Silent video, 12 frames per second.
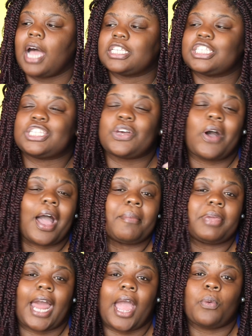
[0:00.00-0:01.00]
So, I
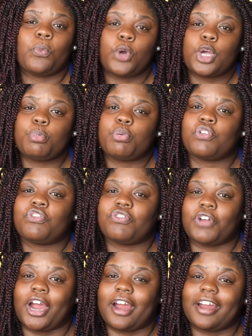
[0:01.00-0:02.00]
mean, I would
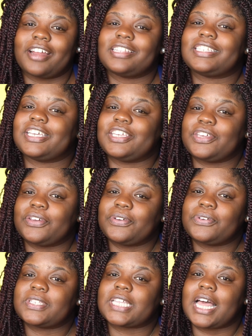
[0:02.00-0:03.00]
prefer to
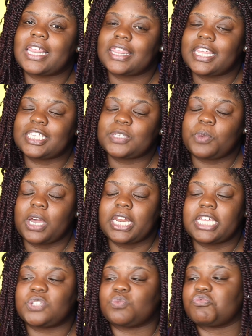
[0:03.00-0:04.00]
use this one.
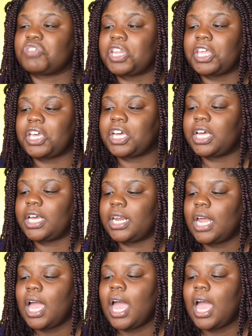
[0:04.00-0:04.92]
It's really good.